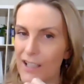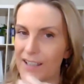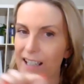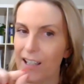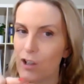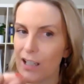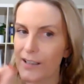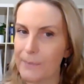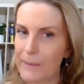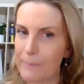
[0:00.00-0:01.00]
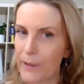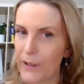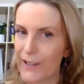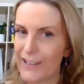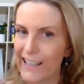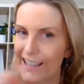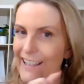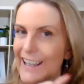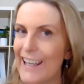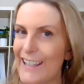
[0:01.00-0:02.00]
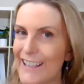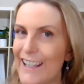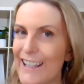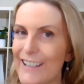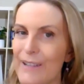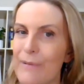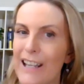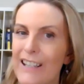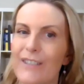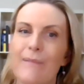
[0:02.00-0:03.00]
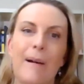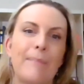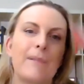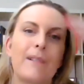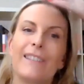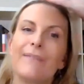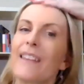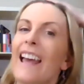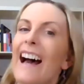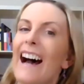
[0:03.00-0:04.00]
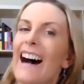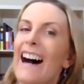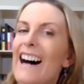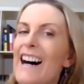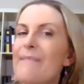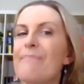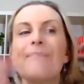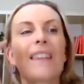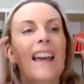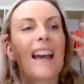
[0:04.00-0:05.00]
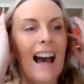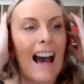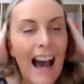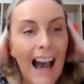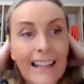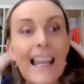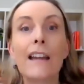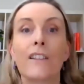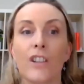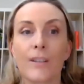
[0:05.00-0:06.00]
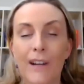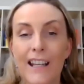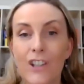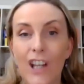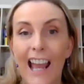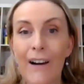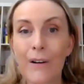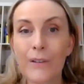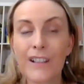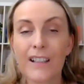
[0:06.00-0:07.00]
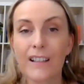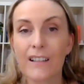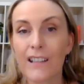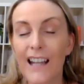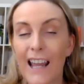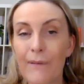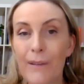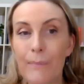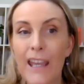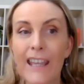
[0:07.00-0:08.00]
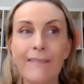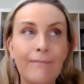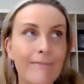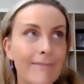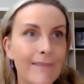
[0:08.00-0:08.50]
Jessica Jasmine Purdy is the easy way to remember it. Um, and yeah, just reach out, connect with me.